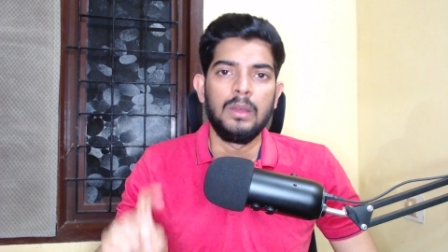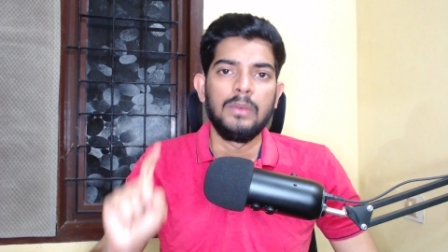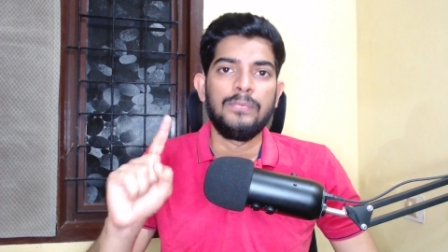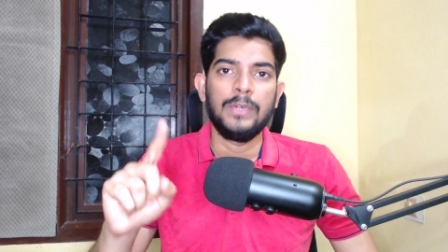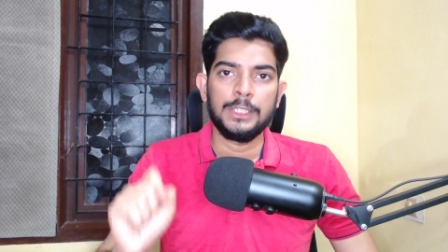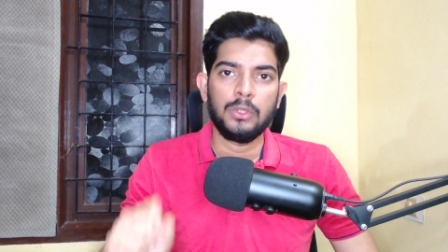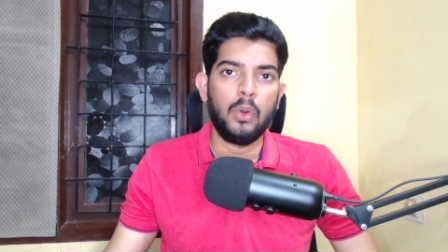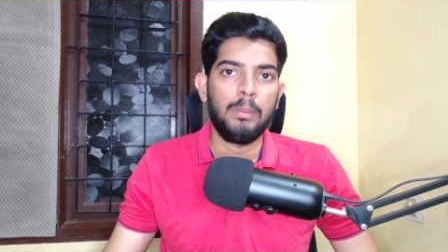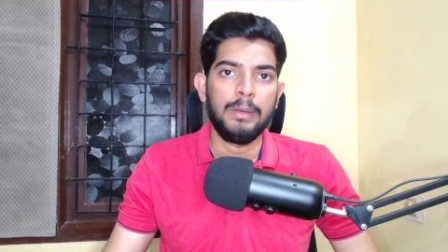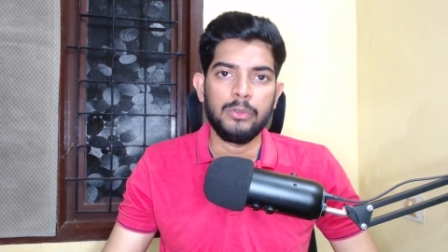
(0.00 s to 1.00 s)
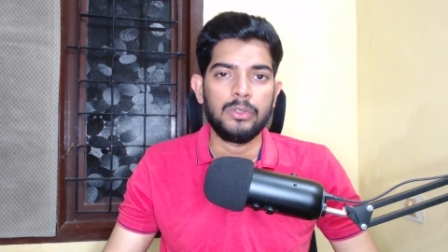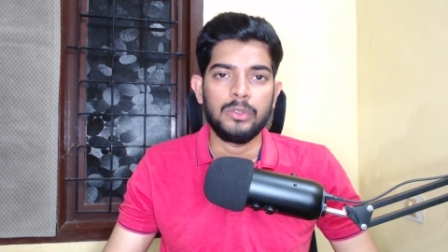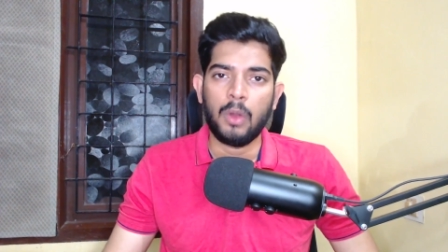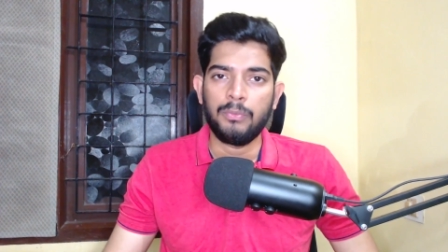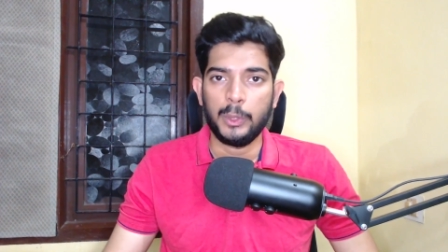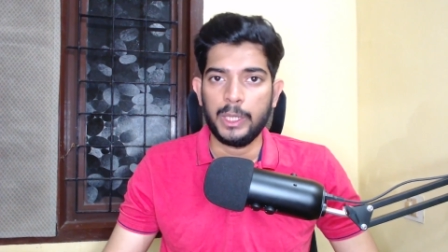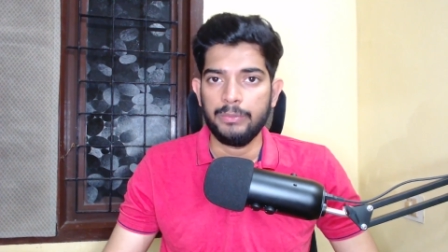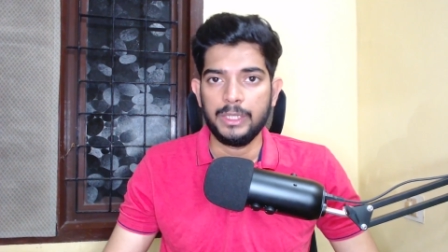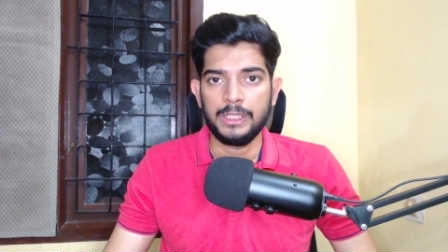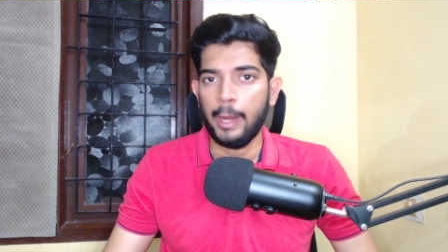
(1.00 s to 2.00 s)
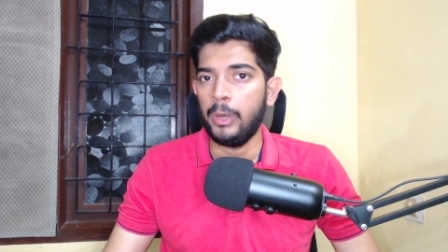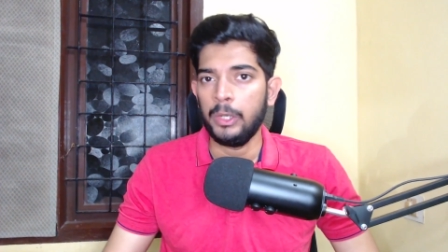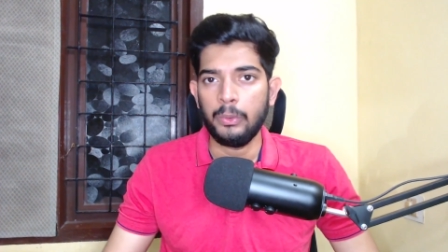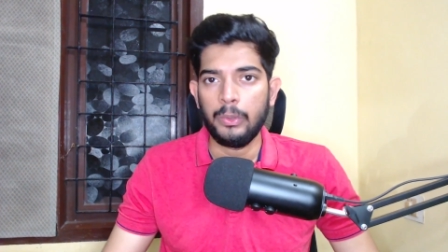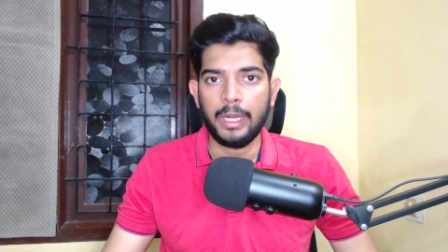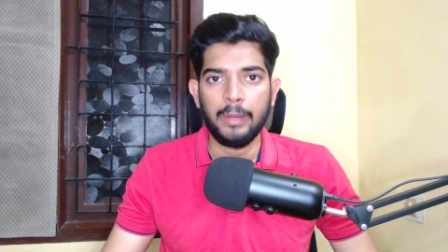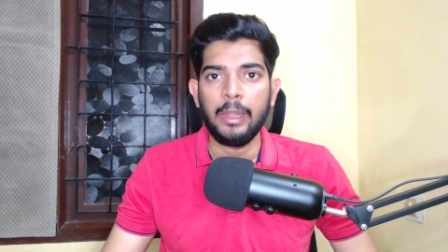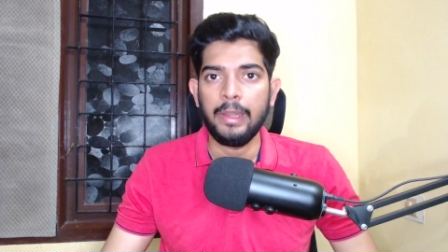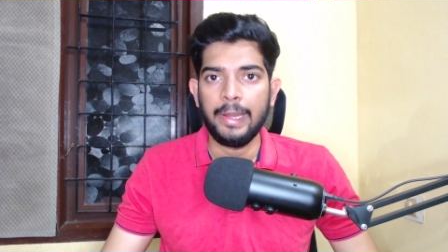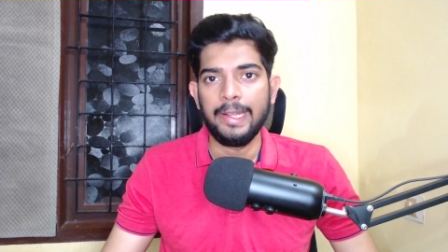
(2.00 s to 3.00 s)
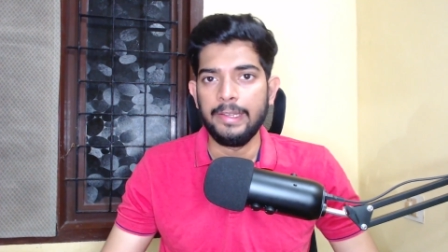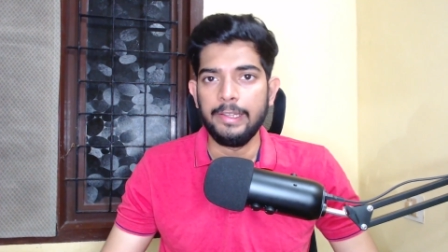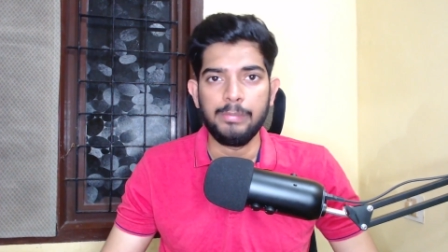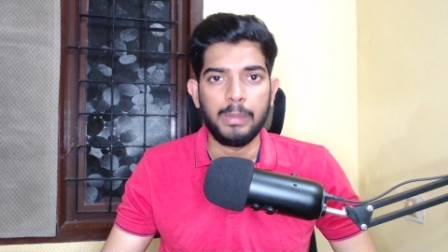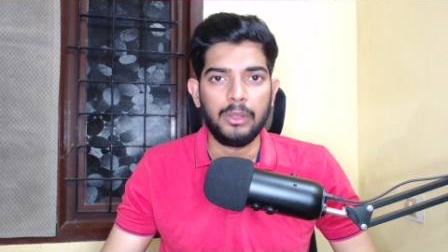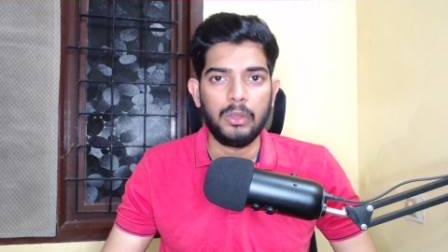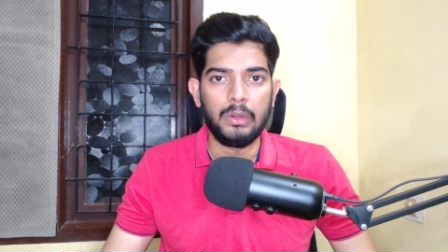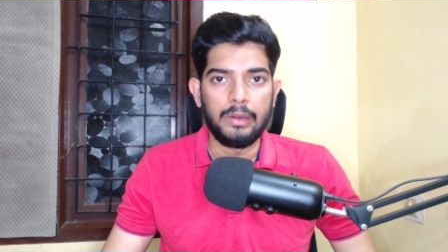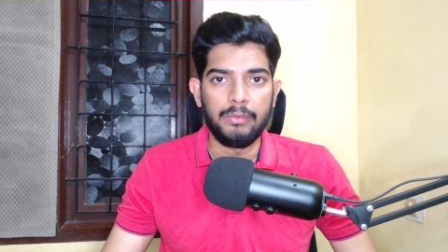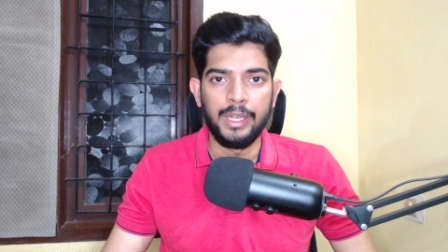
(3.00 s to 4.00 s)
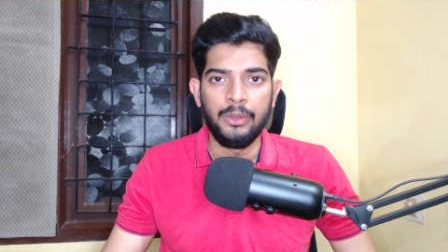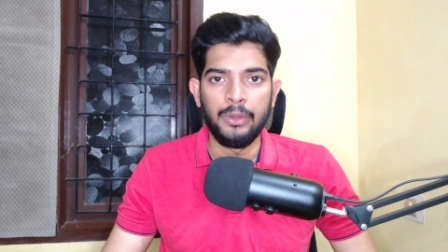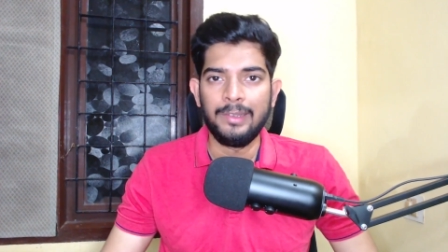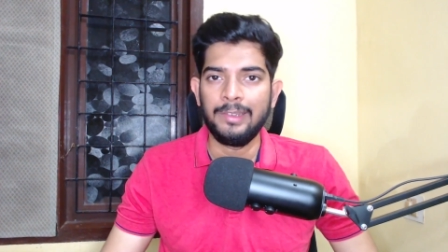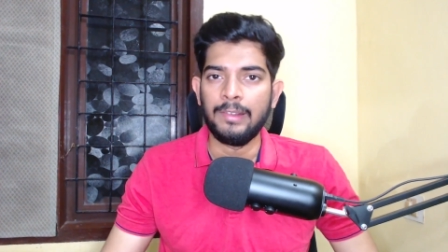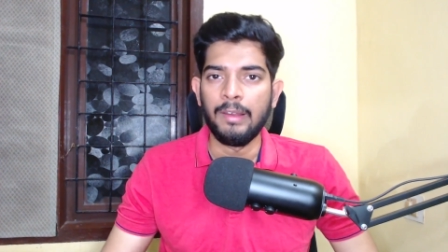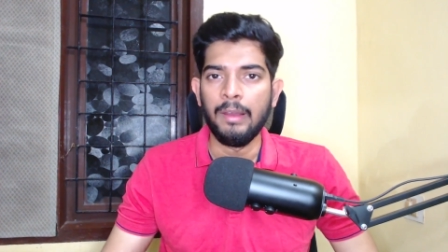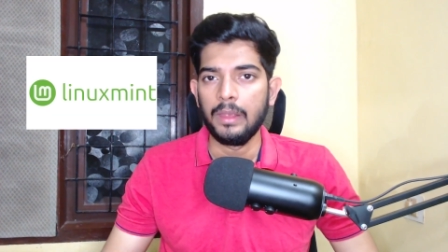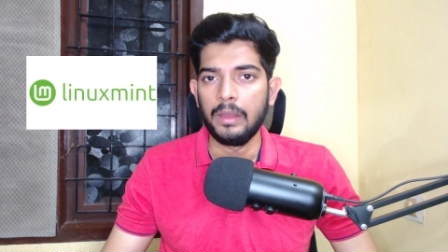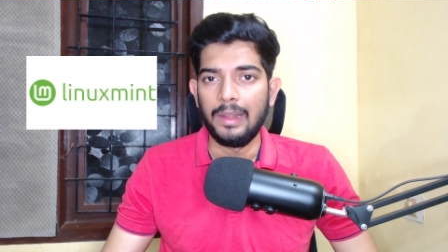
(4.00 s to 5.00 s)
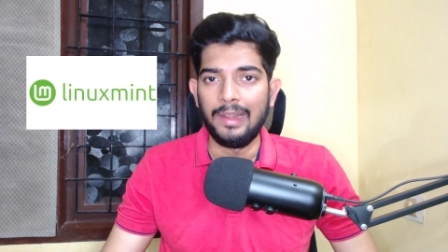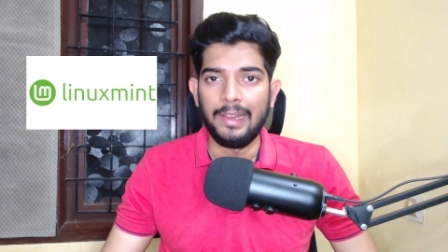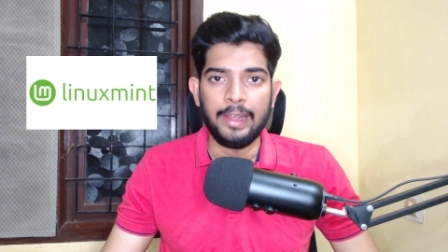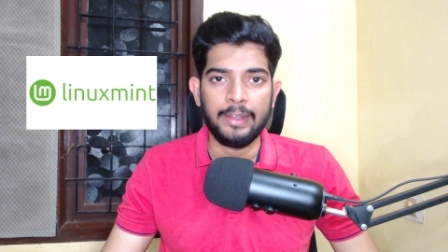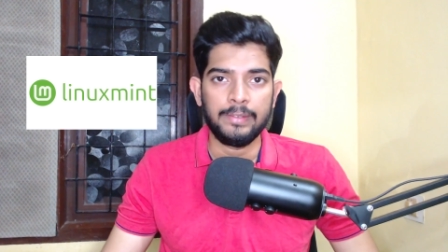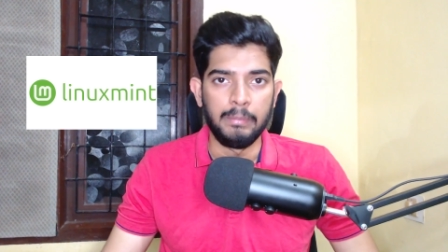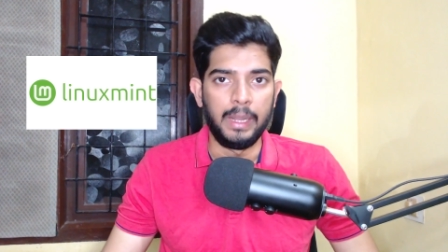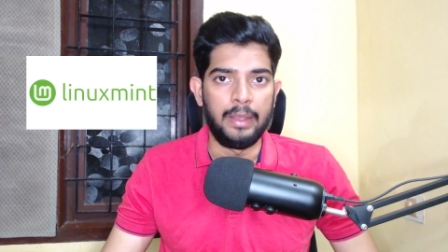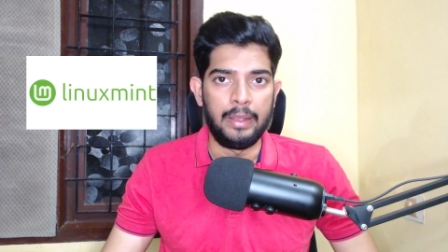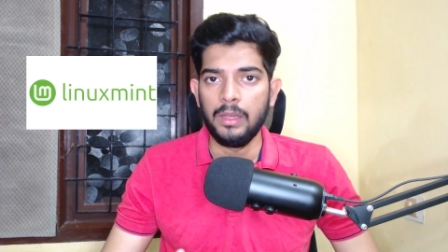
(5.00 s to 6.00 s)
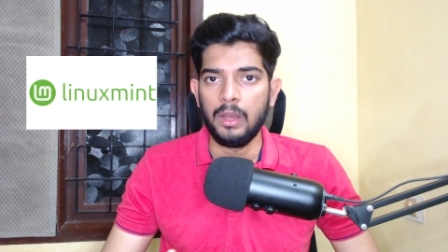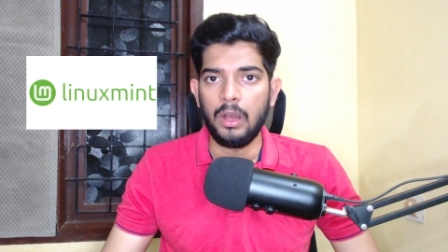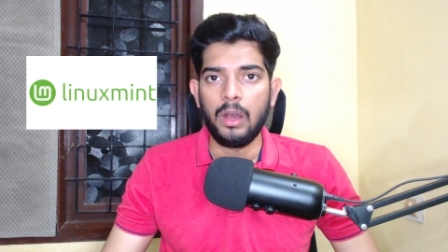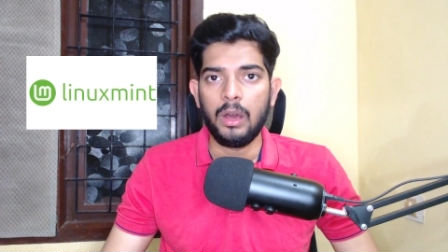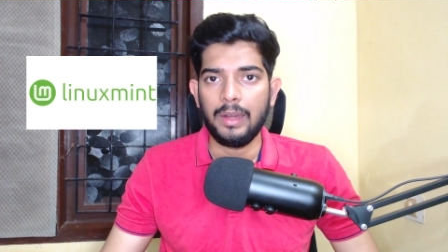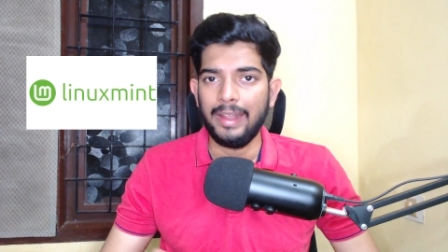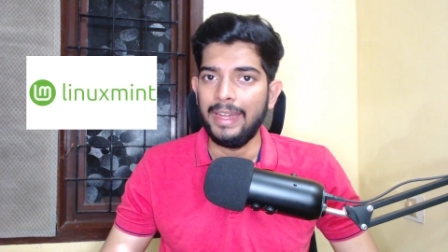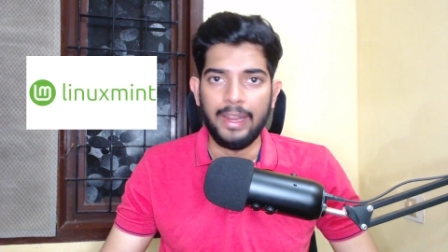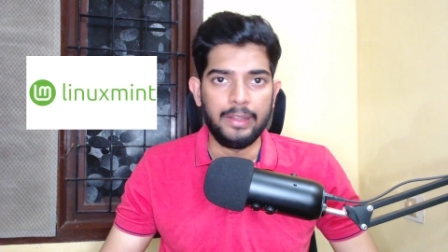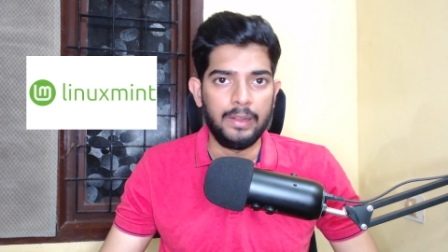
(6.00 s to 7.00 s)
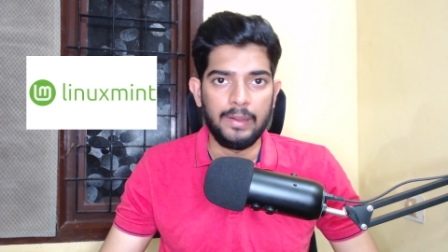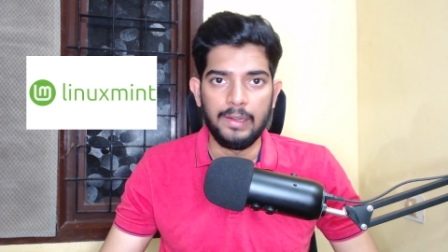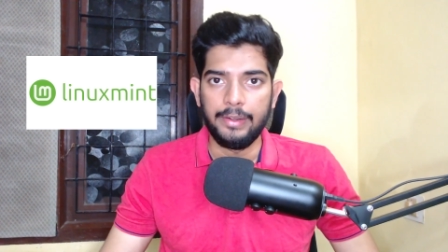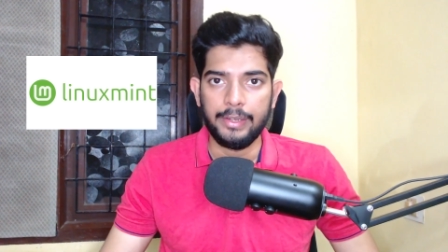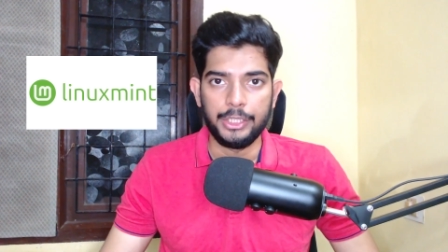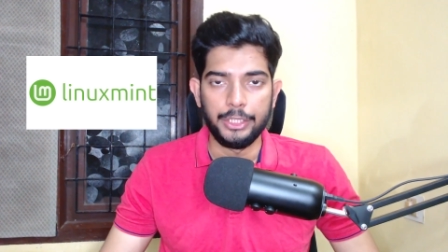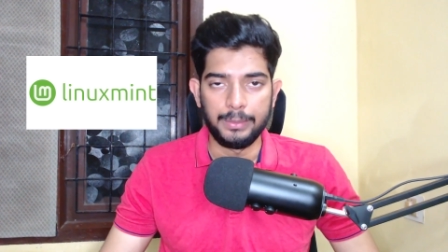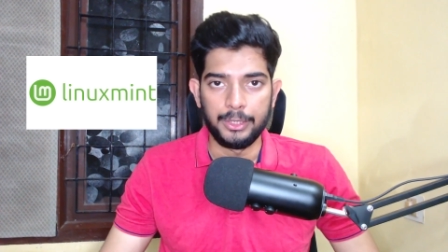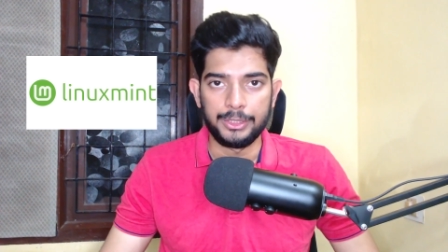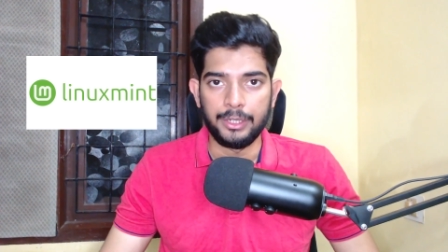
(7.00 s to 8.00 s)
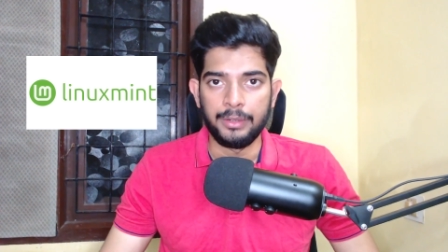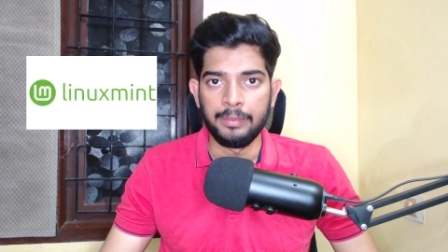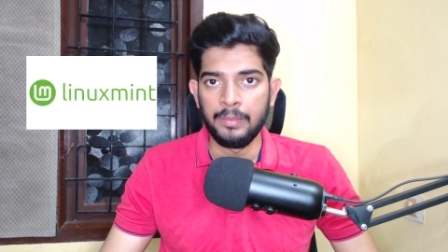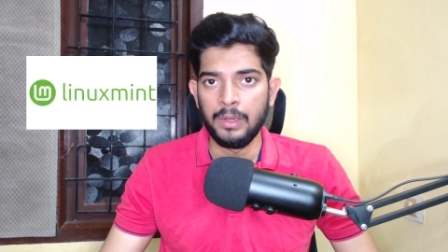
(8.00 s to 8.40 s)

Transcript: First open source software which I want to recommend in this particular video is the Linux Mint or any other Linux distribution.